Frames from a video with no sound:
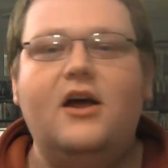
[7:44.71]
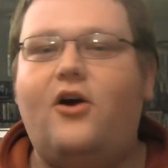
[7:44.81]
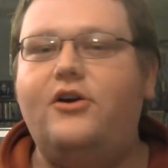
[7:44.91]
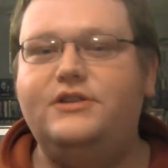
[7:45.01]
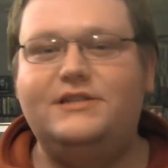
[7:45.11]

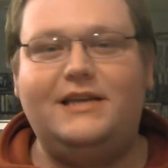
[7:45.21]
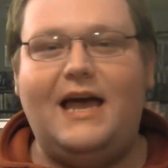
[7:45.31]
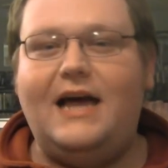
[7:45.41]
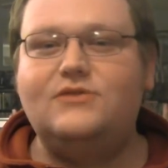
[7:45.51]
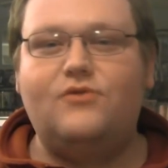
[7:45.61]
are just
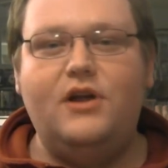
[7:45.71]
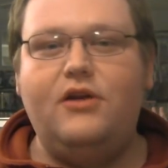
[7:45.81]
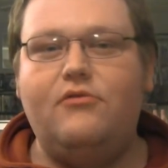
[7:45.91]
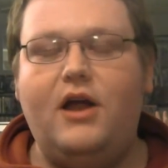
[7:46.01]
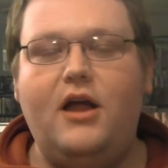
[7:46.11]
guys
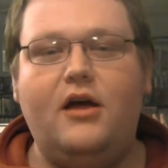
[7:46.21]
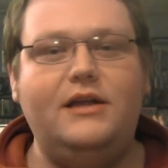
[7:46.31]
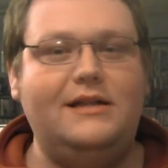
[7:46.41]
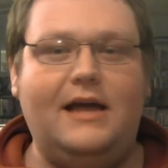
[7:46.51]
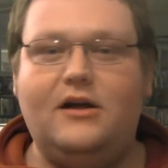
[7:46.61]
running
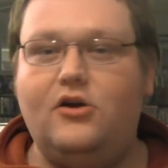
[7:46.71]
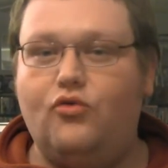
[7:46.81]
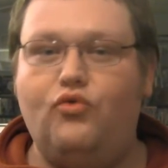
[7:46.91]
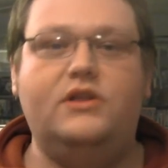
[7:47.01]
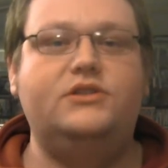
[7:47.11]
around in like a
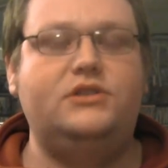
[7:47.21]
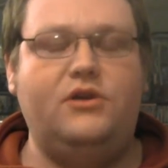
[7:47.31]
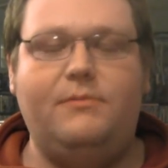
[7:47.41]
gorilla suit.